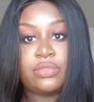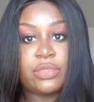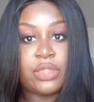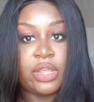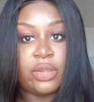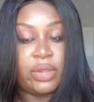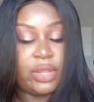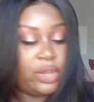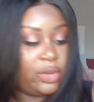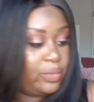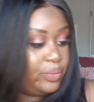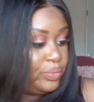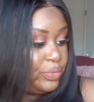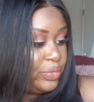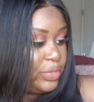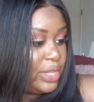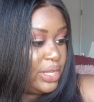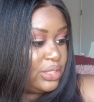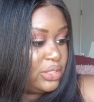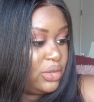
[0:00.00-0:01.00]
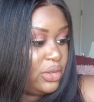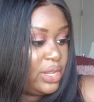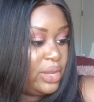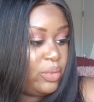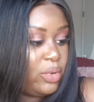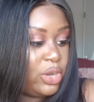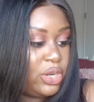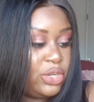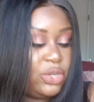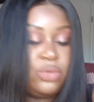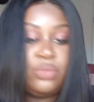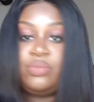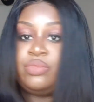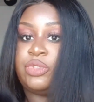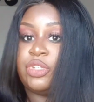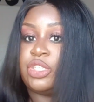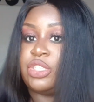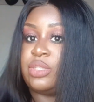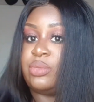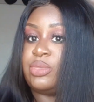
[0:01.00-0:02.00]
There we go. That's all I wanna do.
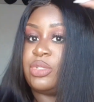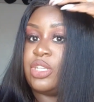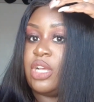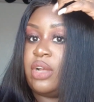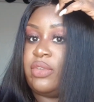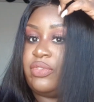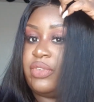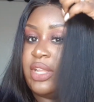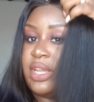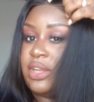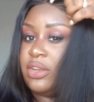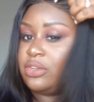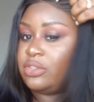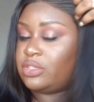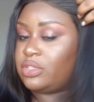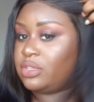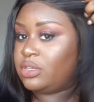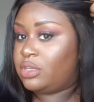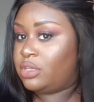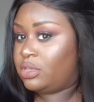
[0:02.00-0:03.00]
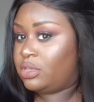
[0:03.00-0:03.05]
Just some soft layers.